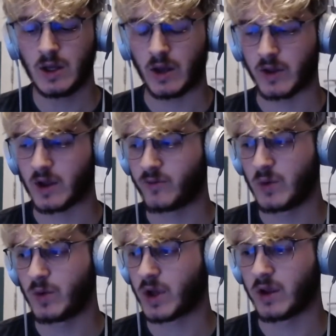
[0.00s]
I think I've
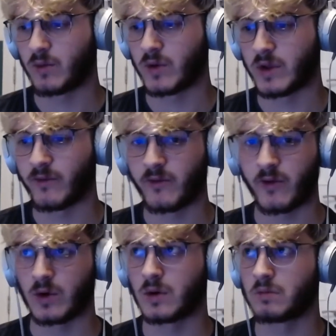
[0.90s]
been working with him
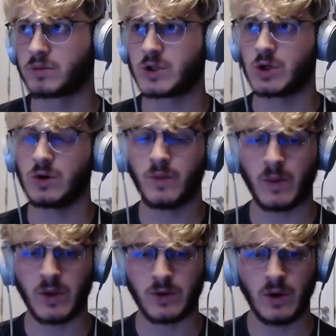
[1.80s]
for 2,
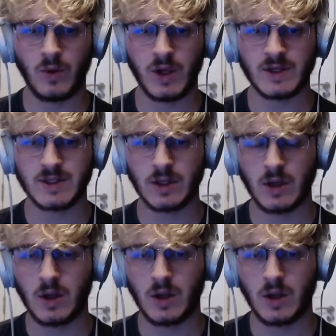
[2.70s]
maybe 3 weeks,